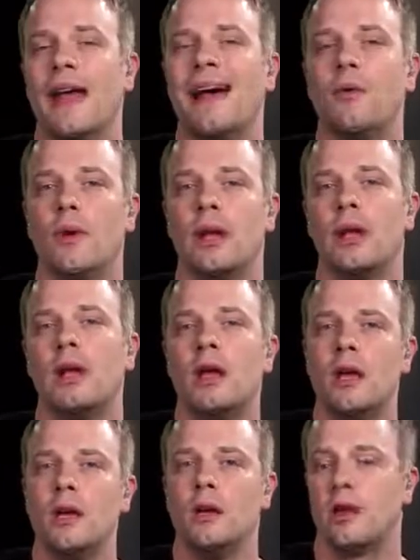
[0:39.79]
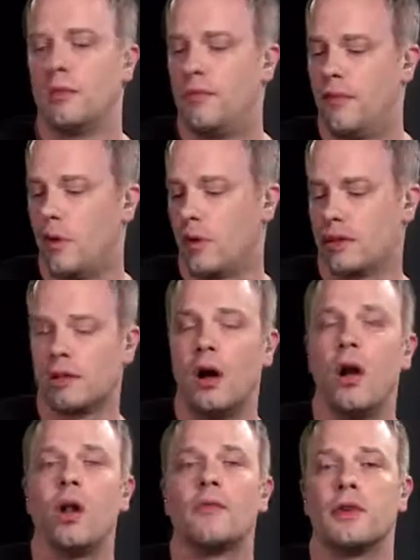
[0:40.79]
That way, you can focus
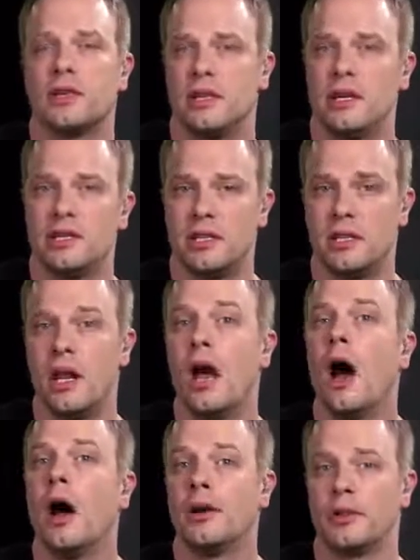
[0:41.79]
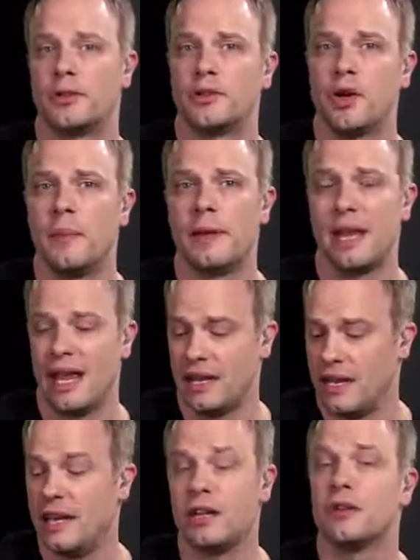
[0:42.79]
all of your attention on your strumming
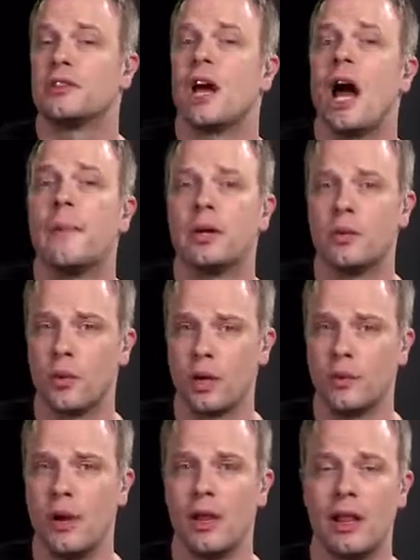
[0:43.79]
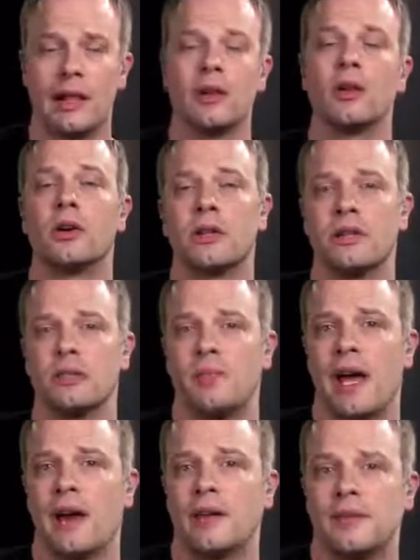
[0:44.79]
hand, getting your timing really well, and learning these
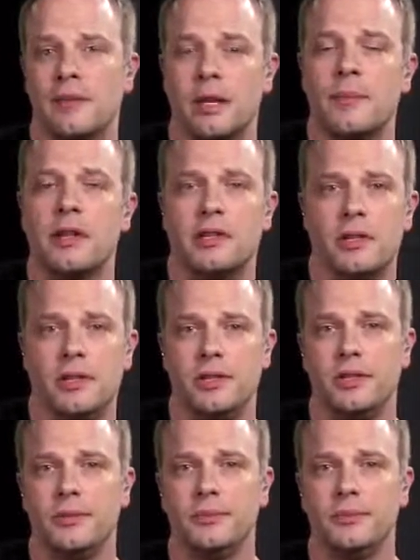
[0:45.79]
patterns that I'm going to teach you.